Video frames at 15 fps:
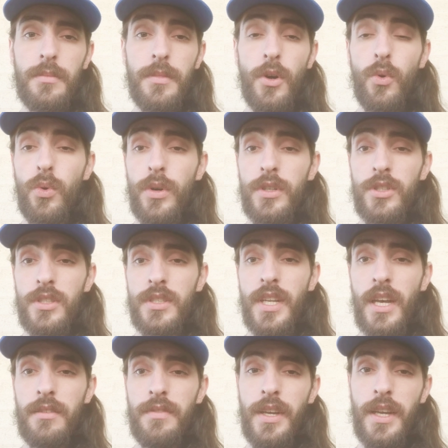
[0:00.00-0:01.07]
or just
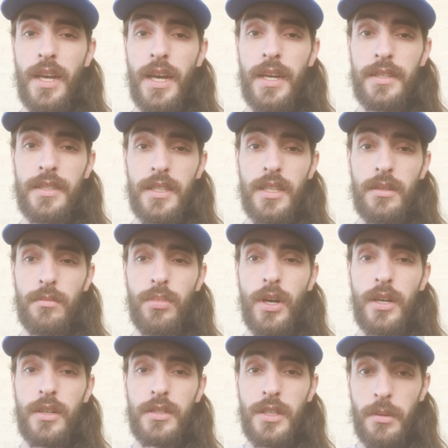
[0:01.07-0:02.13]
have a high ticket
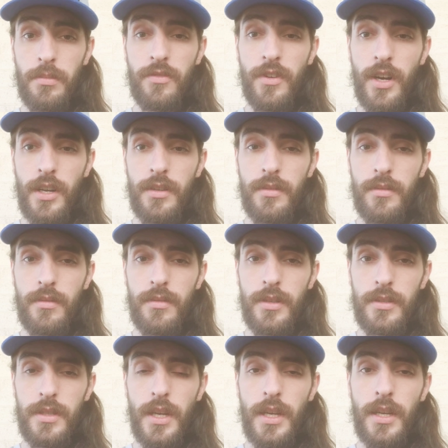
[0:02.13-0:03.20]
product up front,
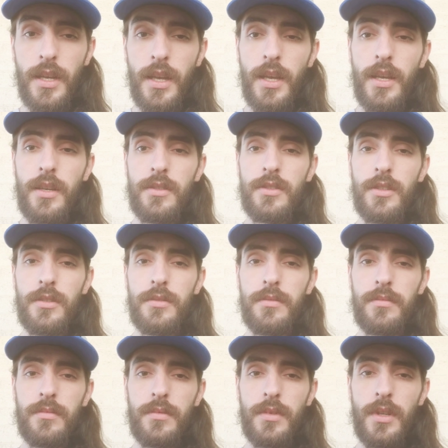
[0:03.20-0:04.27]
okay? So,